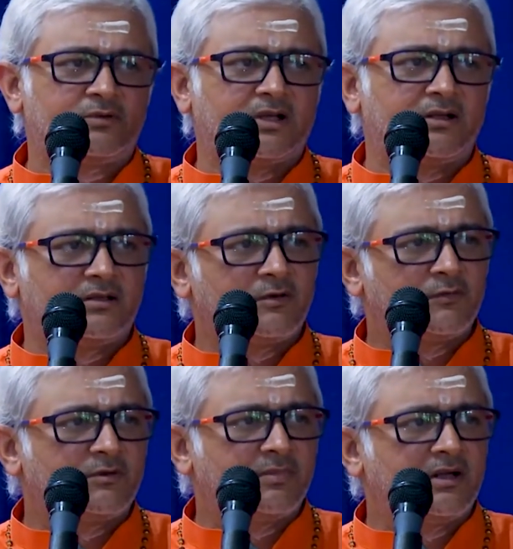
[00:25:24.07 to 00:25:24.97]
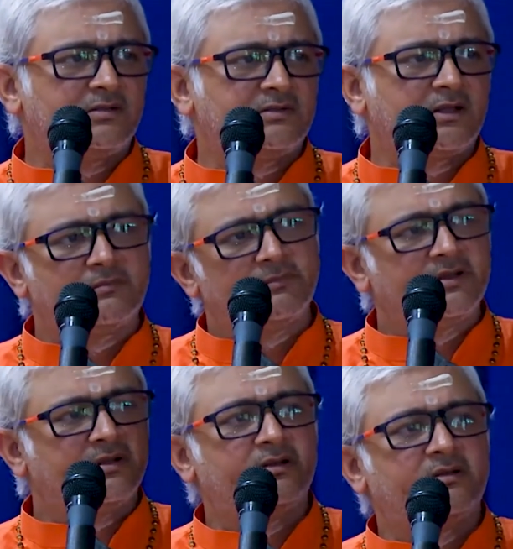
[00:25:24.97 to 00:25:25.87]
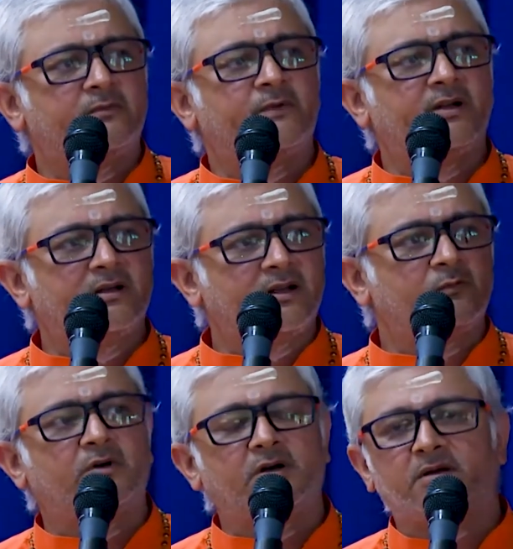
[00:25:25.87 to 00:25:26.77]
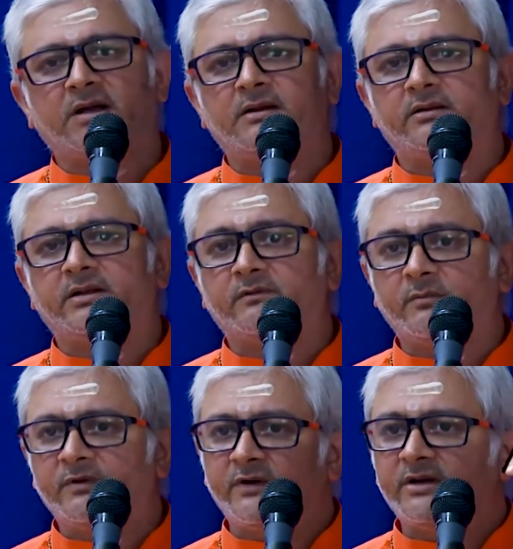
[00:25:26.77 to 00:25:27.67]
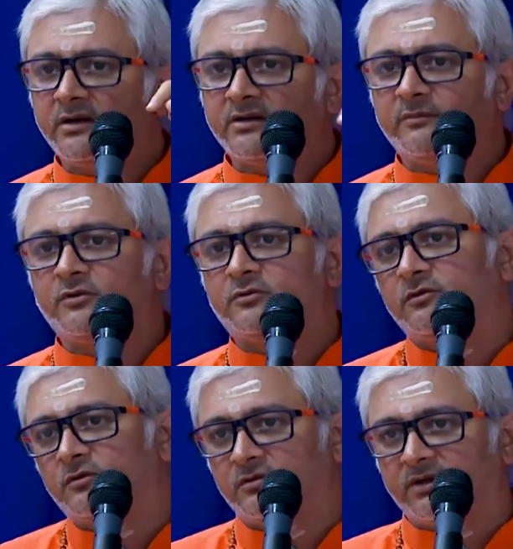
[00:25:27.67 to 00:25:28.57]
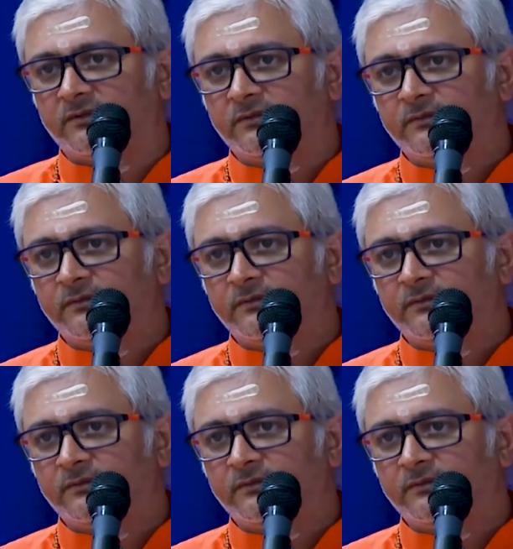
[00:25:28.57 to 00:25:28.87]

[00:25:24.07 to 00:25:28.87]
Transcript: tighten our belts and be in the field and work and give a befitting tribute to Gurudev.